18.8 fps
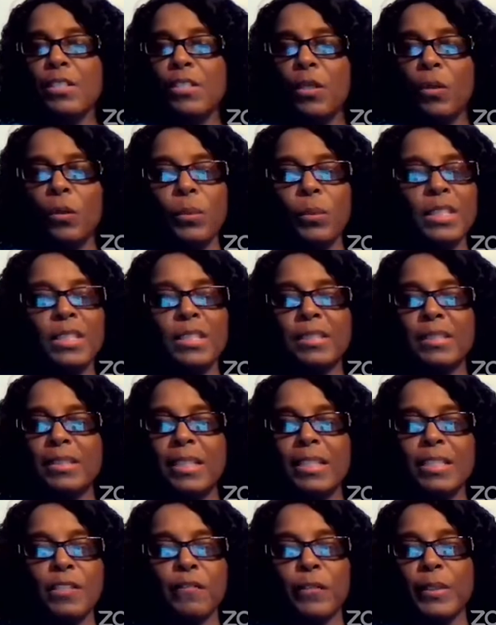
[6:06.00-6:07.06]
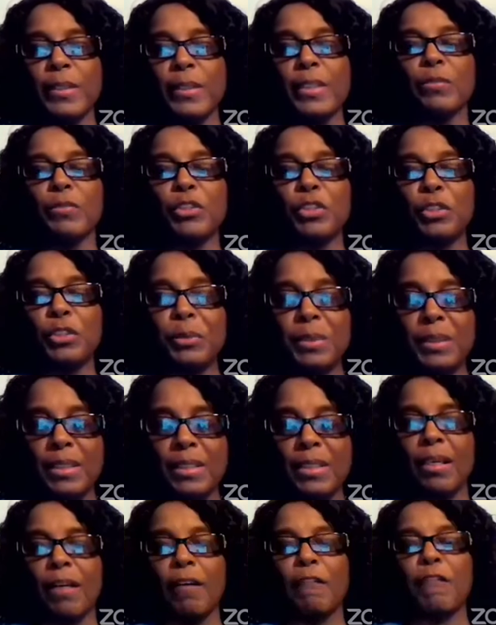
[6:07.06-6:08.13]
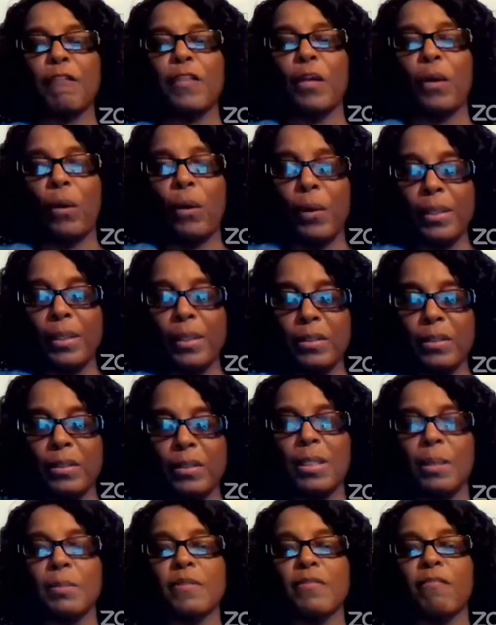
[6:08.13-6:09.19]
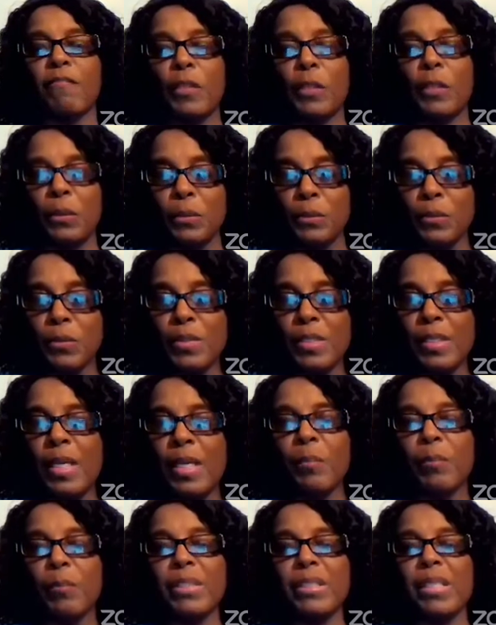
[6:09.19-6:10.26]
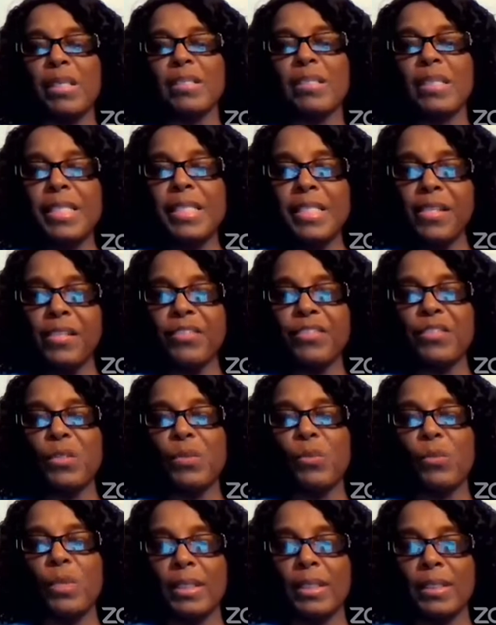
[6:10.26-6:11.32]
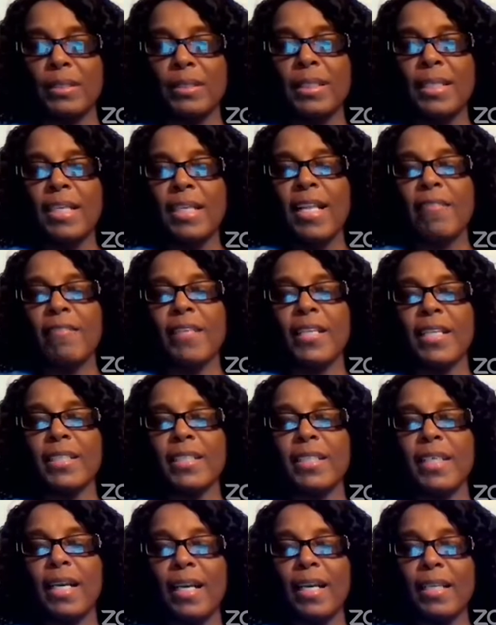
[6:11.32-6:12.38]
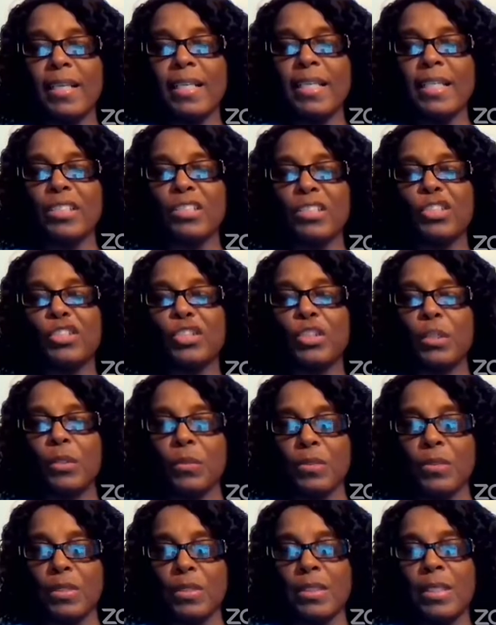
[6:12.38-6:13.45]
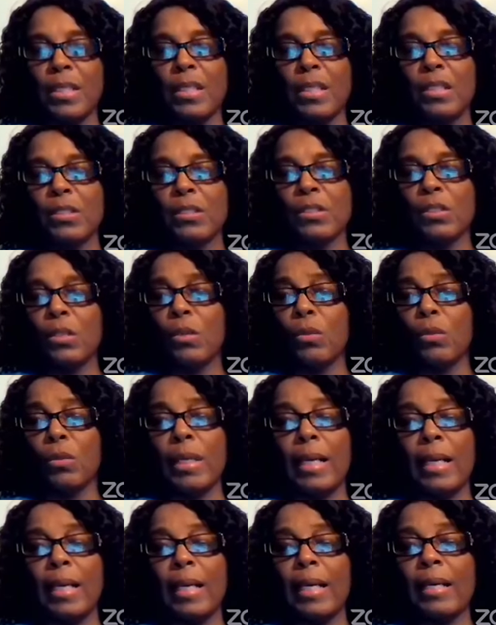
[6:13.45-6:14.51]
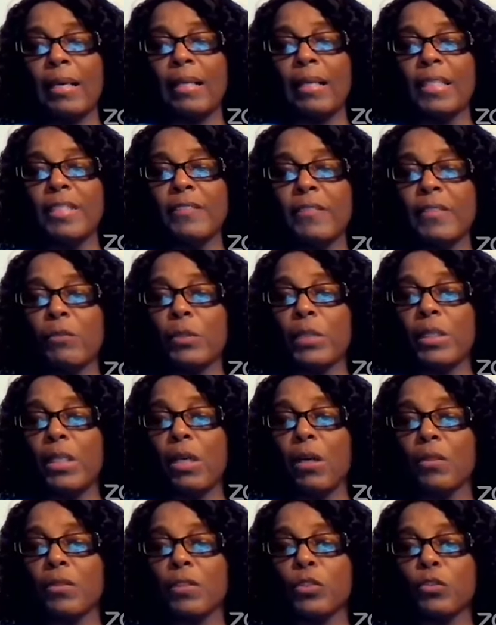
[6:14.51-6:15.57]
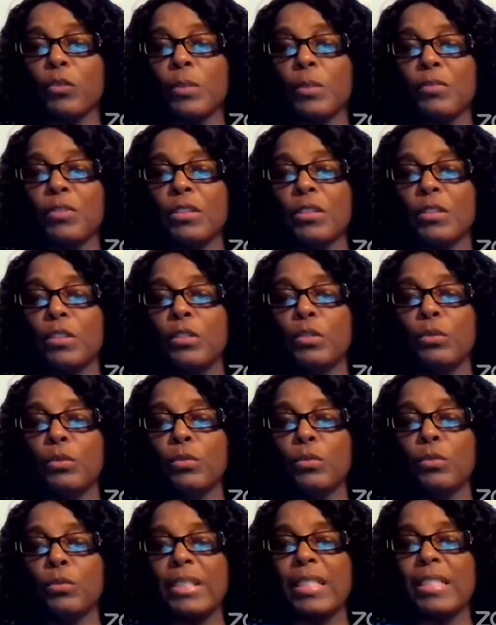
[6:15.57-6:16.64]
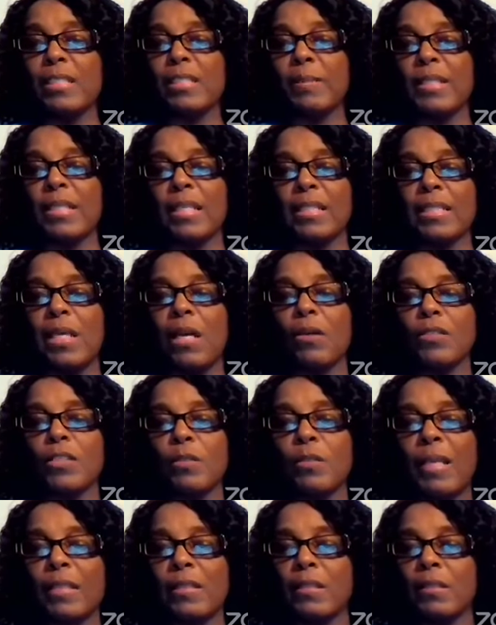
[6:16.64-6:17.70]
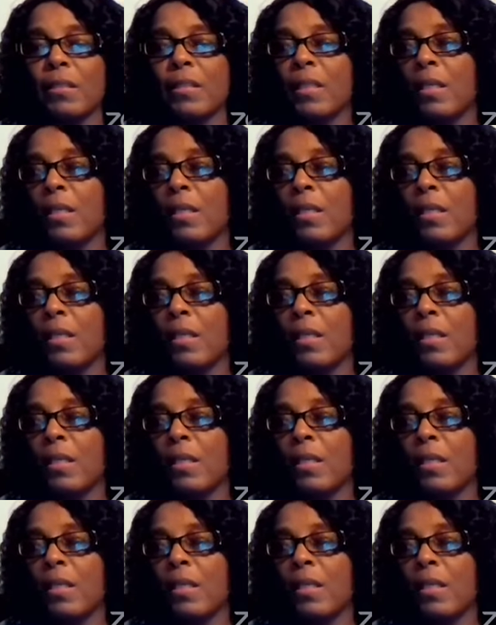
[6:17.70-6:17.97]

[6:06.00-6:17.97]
So when he sends for him, true enough, the oil comes flows because he is the one that God has chosen. So I, I even recall the scripture in the New Testament that talks about